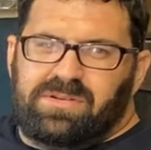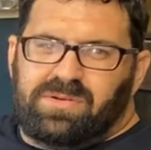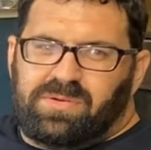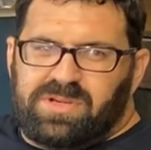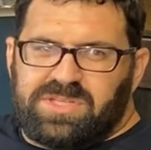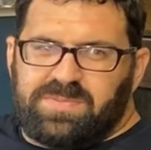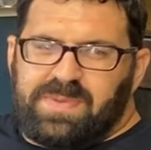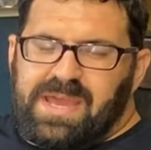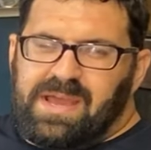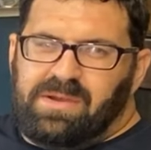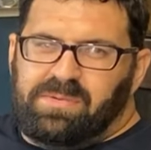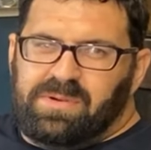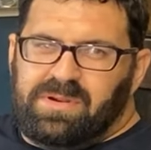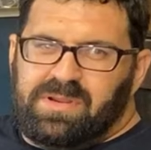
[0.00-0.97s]

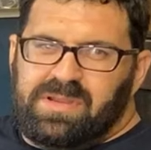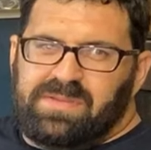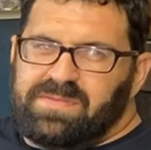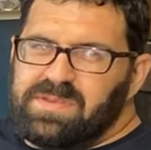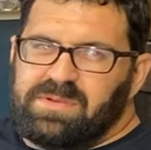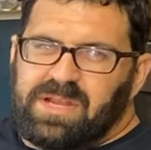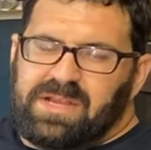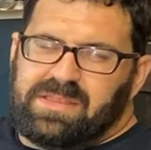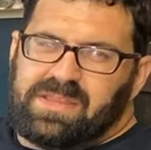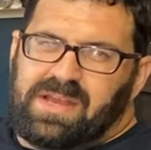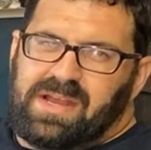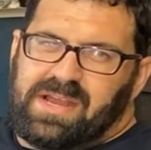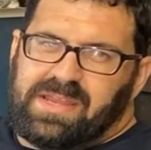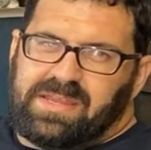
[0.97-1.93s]
horsepower if you got the
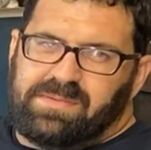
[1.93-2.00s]
high